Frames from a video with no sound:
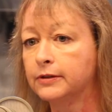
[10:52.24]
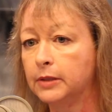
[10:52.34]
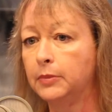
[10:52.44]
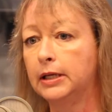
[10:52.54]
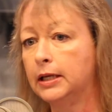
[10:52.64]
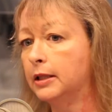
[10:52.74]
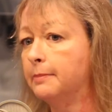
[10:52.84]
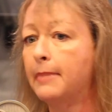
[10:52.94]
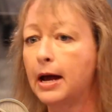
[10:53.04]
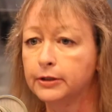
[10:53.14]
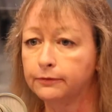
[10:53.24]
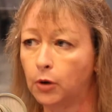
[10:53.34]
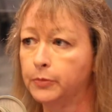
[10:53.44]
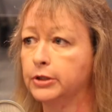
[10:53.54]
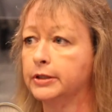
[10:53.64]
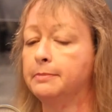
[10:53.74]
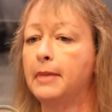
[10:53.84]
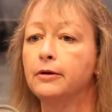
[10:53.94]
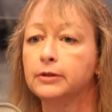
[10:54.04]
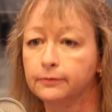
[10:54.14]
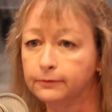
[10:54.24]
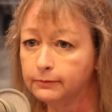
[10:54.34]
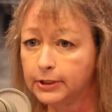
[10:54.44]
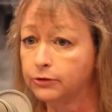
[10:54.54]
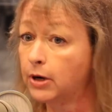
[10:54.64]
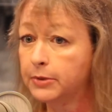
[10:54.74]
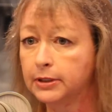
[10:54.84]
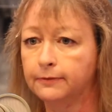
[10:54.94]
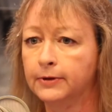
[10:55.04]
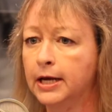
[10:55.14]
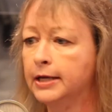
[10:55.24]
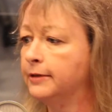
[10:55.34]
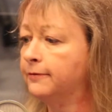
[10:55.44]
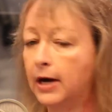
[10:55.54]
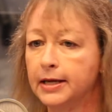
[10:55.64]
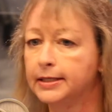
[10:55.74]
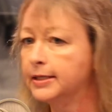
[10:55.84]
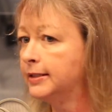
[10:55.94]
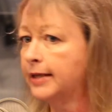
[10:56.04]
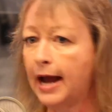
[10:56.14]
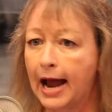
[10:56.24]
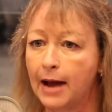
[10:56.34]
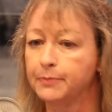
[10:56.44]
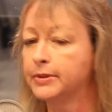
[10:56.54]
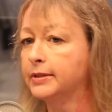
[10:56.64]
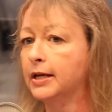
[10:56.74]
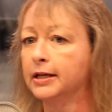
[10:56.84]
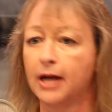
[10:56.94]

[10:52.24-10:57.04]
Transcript: of stimuli, the amount of options, the amount of disruptive devices, apps,